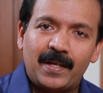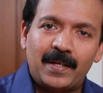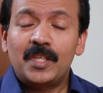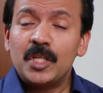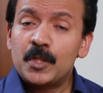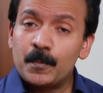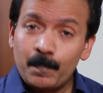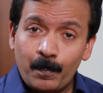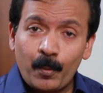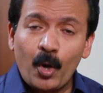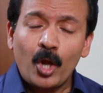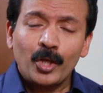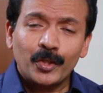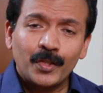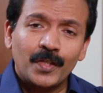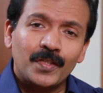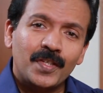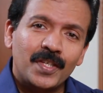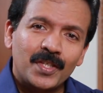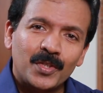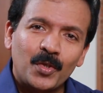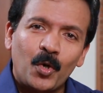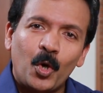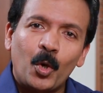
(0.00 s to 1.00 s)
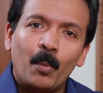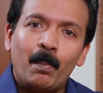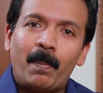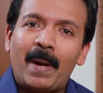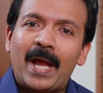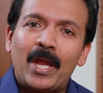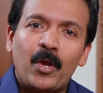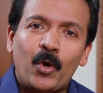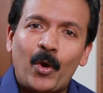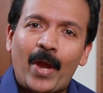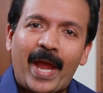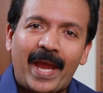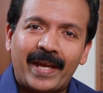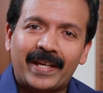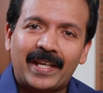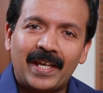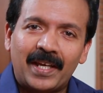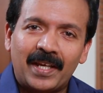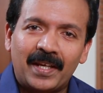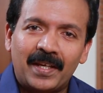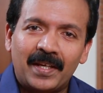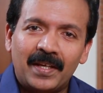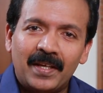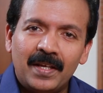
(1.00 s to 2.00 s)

This process is called biohacking.